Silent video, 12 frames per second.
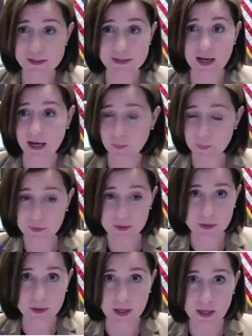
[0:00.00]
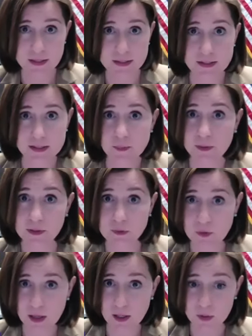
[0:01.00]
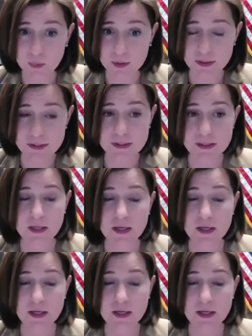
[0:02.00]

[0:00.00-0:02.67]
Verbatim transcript: non-political content to build followers